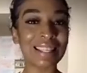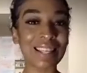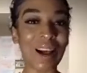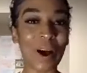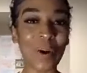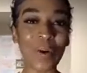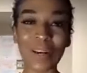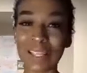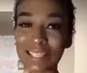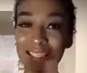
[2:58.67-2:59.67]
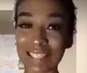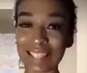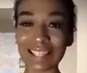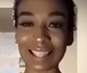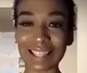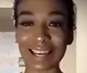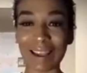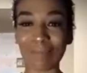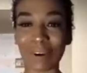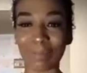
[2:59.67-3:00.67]
So she's in the
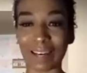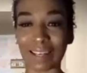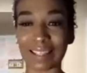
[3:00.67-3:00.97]
network marketing